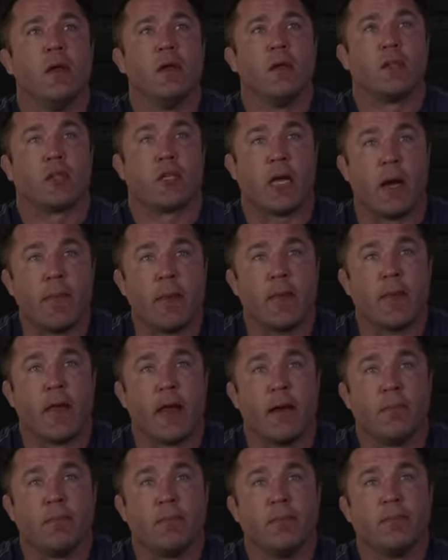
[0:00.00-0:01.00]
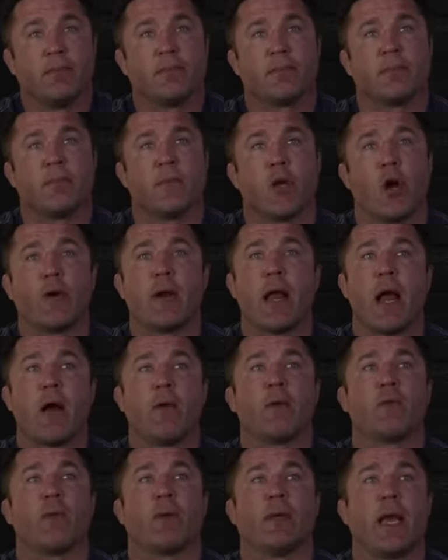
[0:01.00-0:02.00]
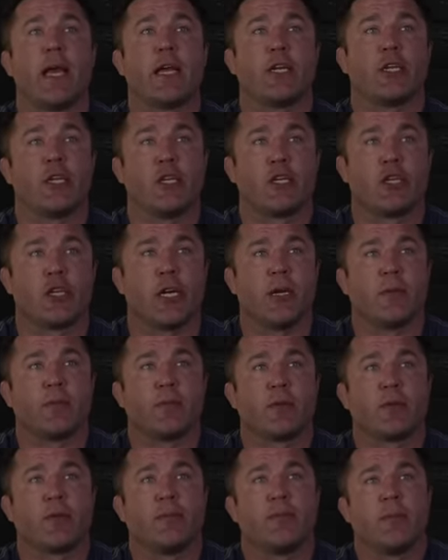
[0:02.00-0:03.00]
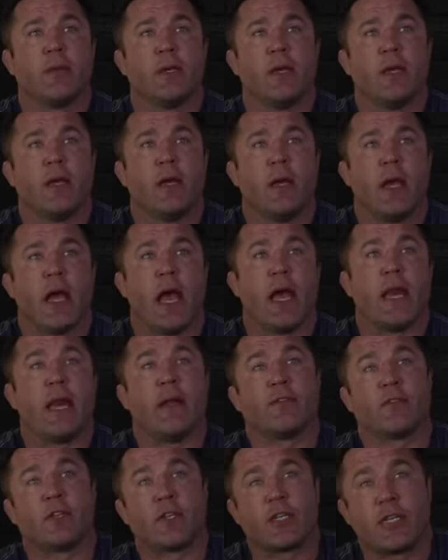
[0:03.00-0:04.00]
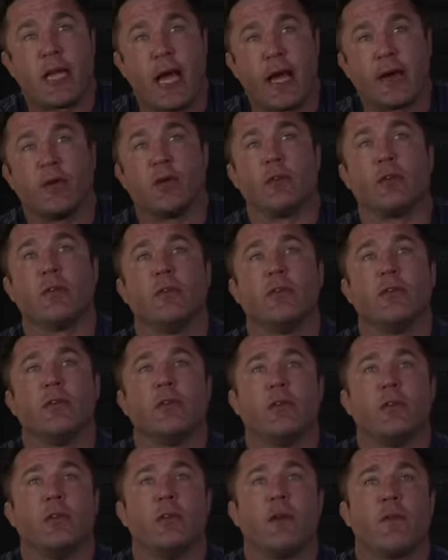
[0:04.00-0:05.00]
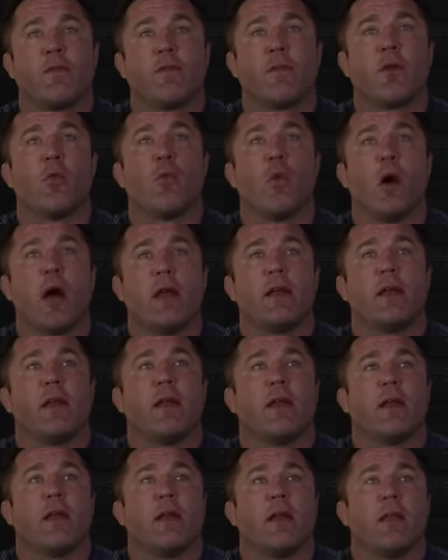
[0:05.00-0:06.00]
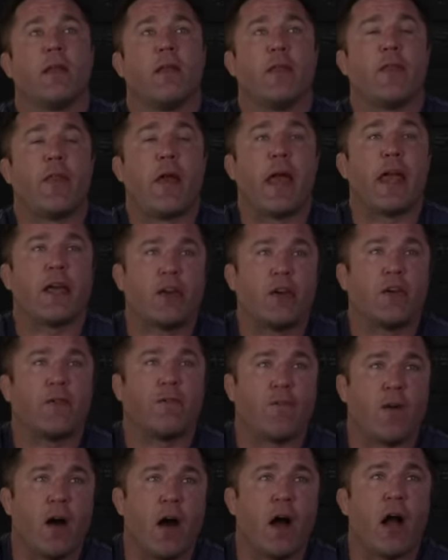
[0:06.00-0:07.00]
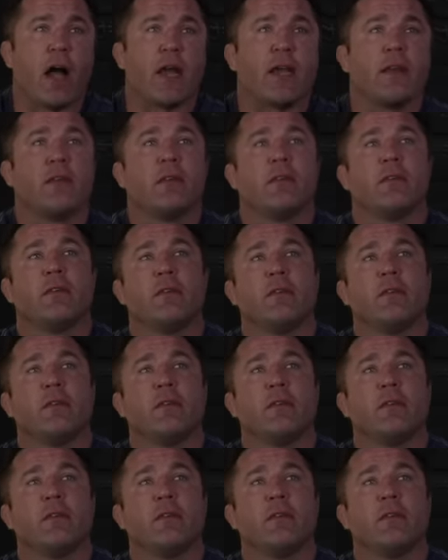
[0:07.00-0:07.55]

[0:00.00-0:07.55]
Some of them are now in relationships and have settled for what they could find,